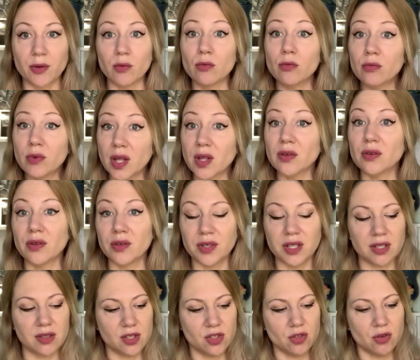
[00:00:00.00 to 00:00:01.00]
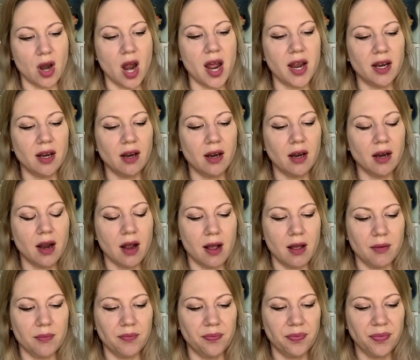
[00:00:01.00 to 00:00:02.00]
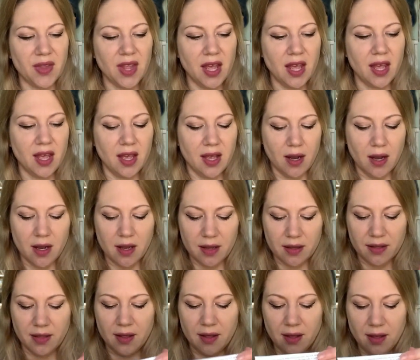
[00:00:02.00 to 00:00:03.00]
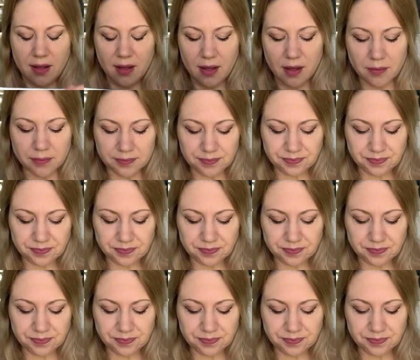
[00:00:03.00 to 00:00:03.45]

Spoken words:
wrinkled in the dryer. The